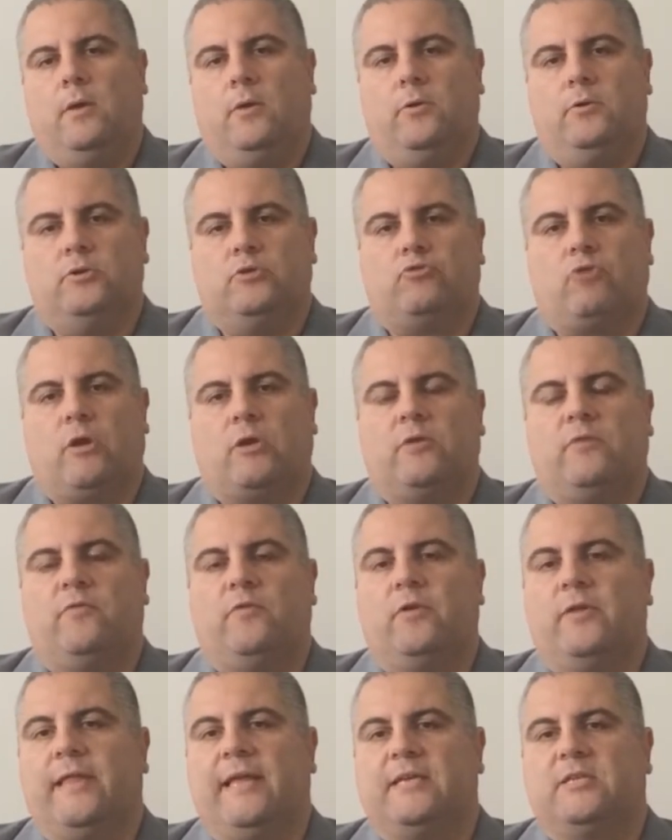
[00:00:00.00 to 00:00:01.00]
your instructor
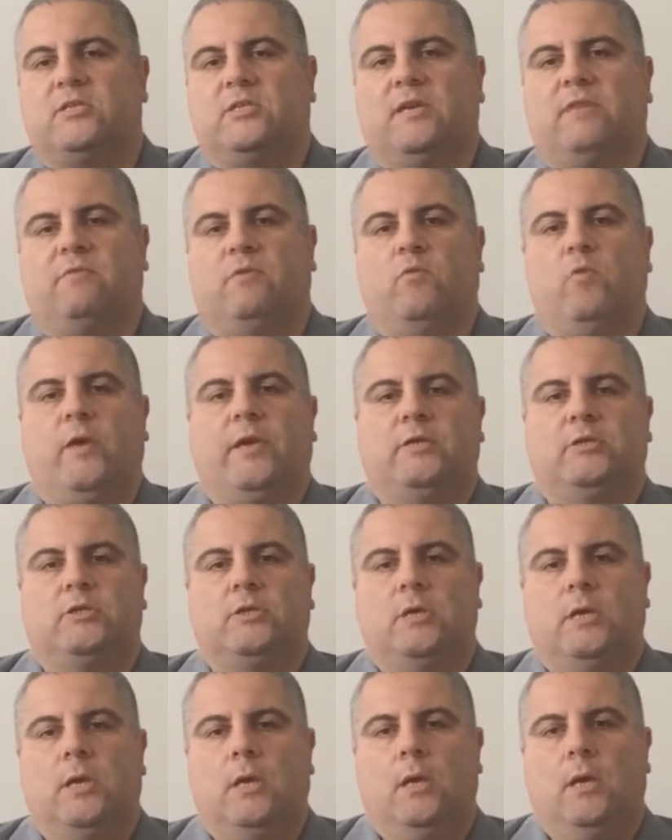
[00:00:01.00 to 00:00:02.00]
for the next 7
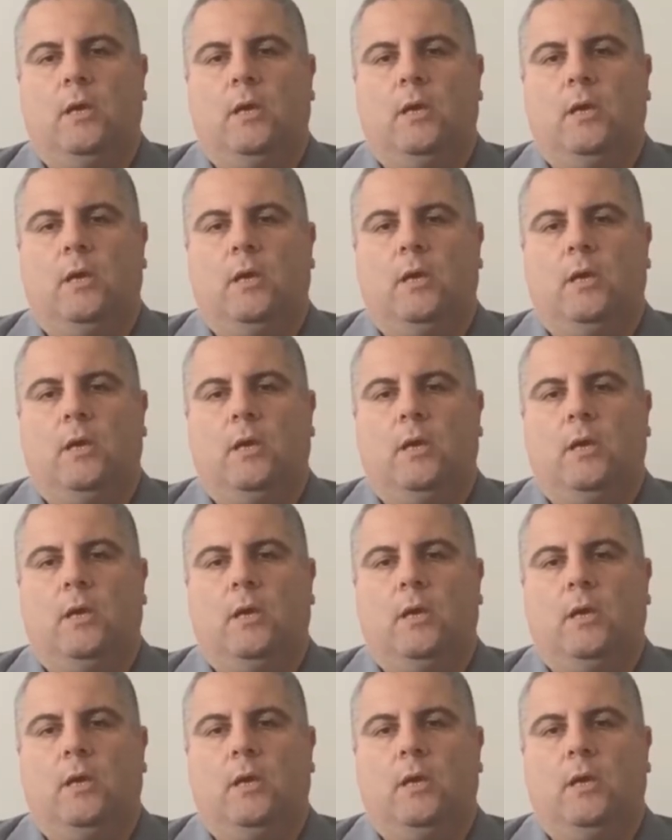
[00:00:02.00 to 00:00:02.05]
weeks.